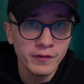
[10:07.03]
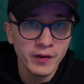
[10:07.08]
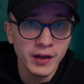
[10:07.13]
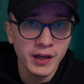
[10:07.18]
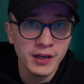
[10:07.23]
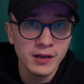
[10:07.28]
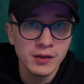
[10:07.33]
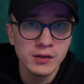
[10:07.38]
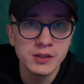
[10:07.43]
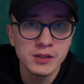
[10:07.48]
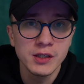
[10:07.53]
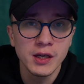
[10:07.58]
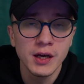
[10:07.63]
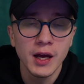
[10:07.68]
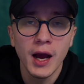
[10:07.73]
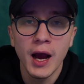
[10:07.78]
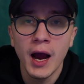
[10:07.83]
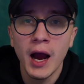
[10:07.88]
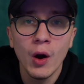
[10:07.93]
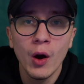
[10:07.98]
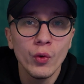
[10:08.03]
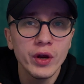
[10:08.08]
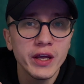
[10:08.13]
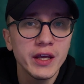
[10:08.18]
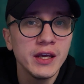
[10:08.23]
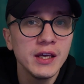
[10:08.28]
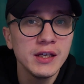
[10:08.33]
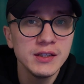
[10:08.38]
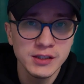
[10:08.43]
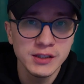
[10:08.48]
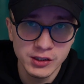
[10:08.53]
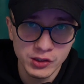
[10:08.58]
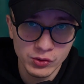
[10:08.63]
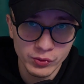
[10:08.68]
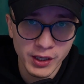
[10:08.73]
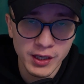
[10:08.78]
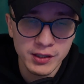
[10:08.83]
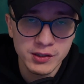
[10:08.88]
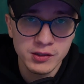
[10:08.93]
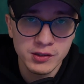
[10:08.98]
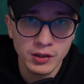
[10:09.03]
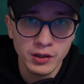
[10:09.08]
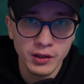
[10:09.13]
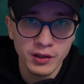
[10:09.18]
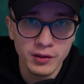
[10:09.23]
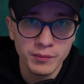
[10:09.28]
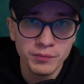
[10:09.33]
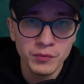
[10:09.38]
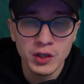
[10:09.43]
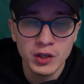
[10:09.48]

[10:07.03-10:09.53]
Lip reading: is how easy is to get started.